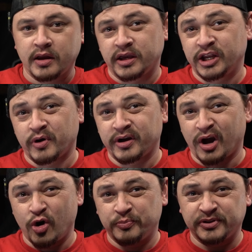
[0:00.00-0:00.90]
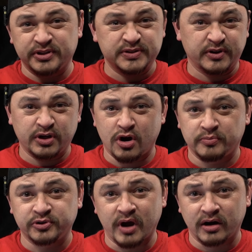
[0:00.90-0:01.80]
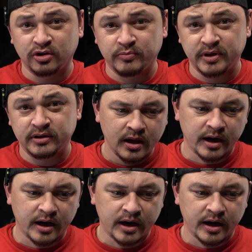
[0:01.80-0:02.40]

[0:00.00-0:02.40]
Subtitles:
Anyway, I hope that this video helped you out a little bit.